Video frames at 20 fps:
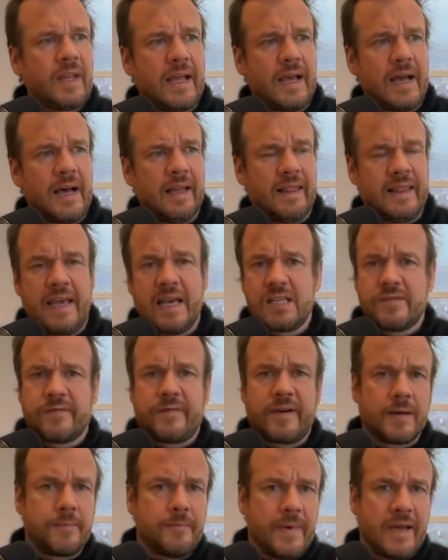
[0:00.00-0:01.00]
a less
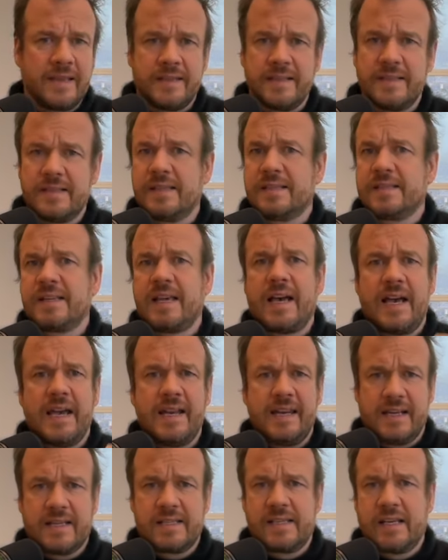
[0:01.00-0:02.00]
fragmented
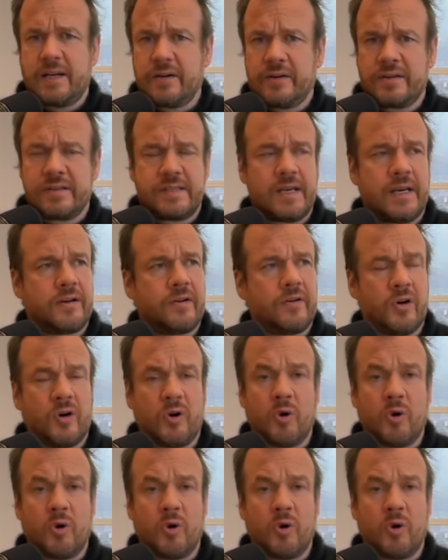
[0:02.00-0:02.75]
society, etc.,